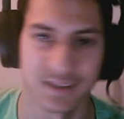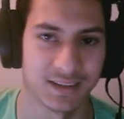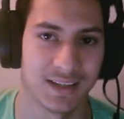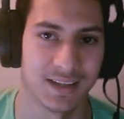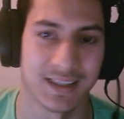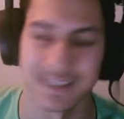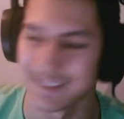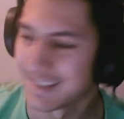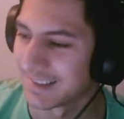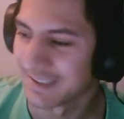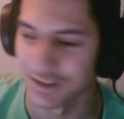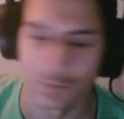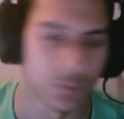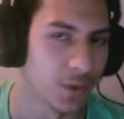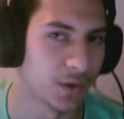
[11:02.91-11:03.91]
Let's get
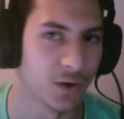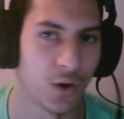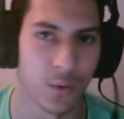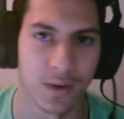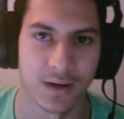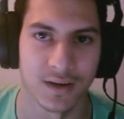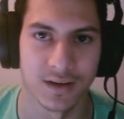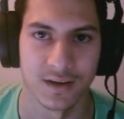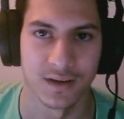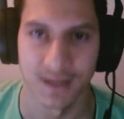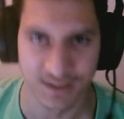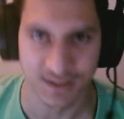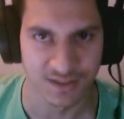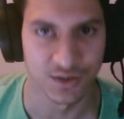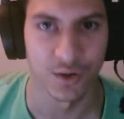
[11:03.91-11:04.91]
this run going.
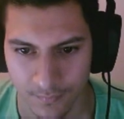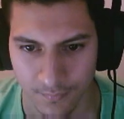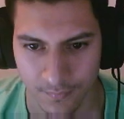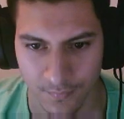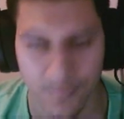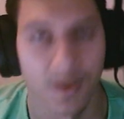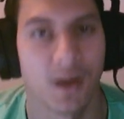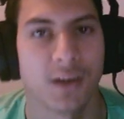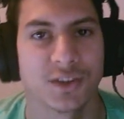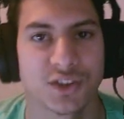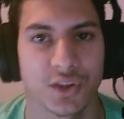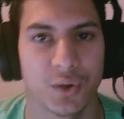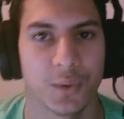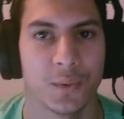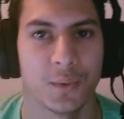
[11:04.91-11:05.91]
Let's go.
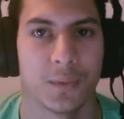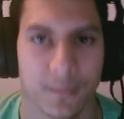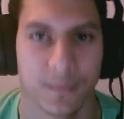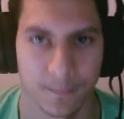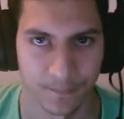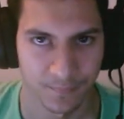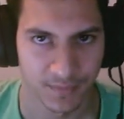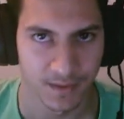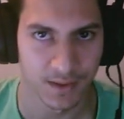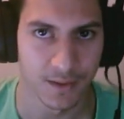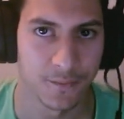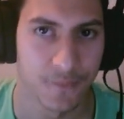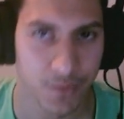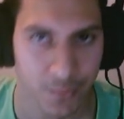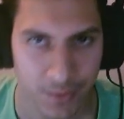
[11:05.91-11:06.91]
Also,
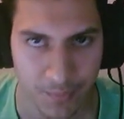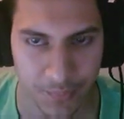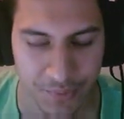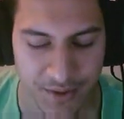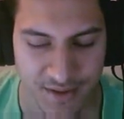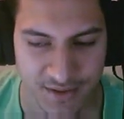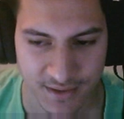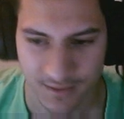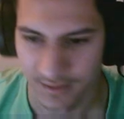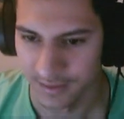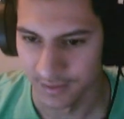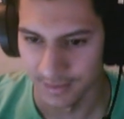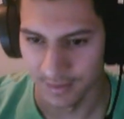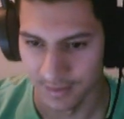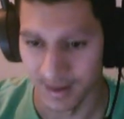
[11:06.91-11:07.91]
if you're with a priest,
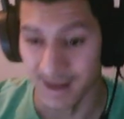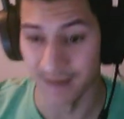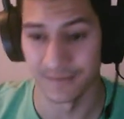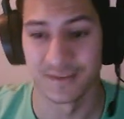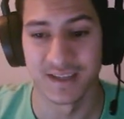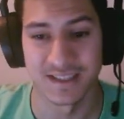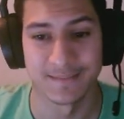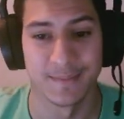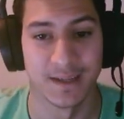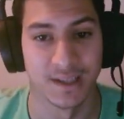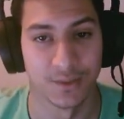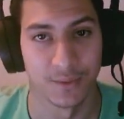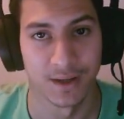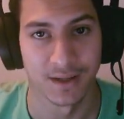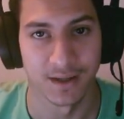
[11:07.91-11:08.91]
I have this
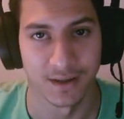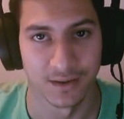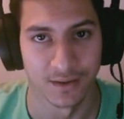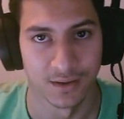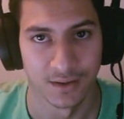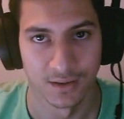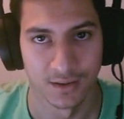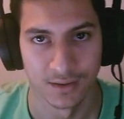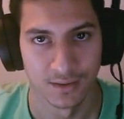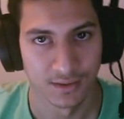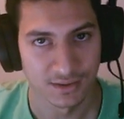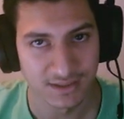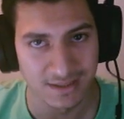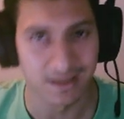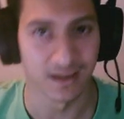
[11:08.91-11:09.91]
build right here.
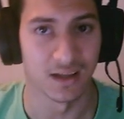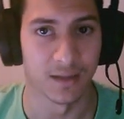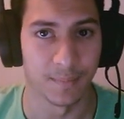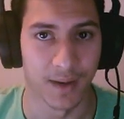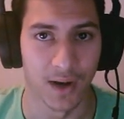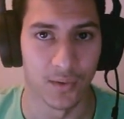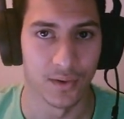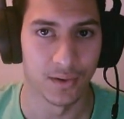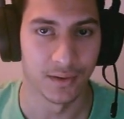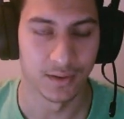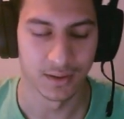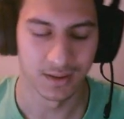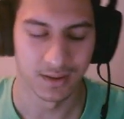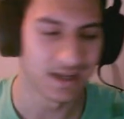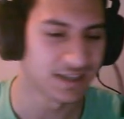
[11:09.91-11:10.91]
Still a lot of power,
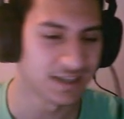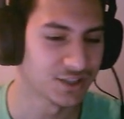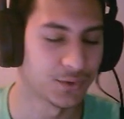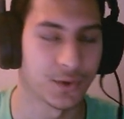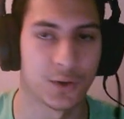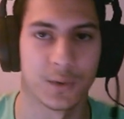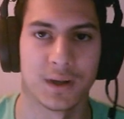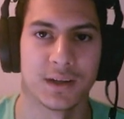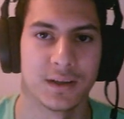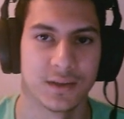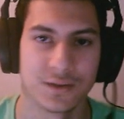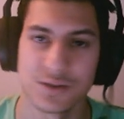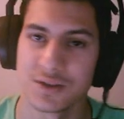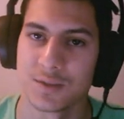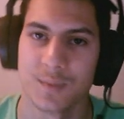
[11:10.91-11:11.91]
extra crit,
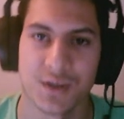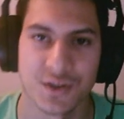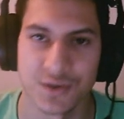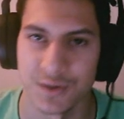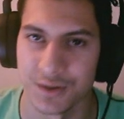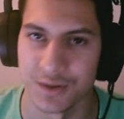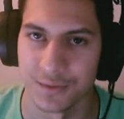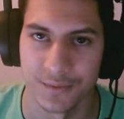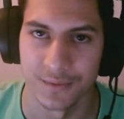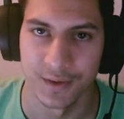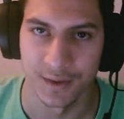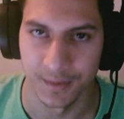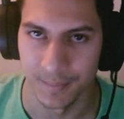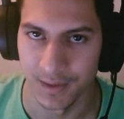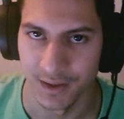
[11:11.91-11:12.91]
just to make sure I don't fuck
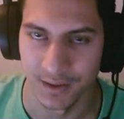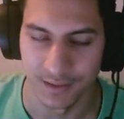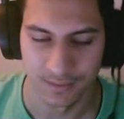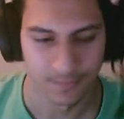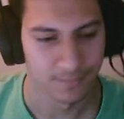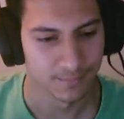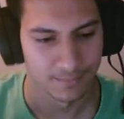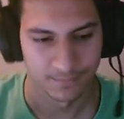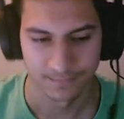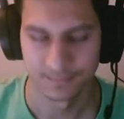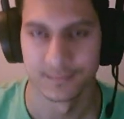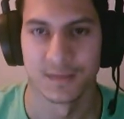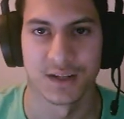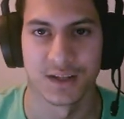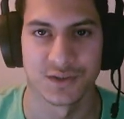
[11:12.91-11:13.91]
up a lot.
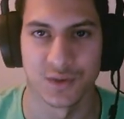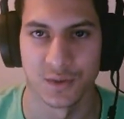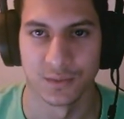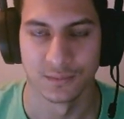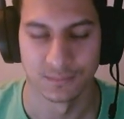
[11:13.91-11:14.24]
Let's go.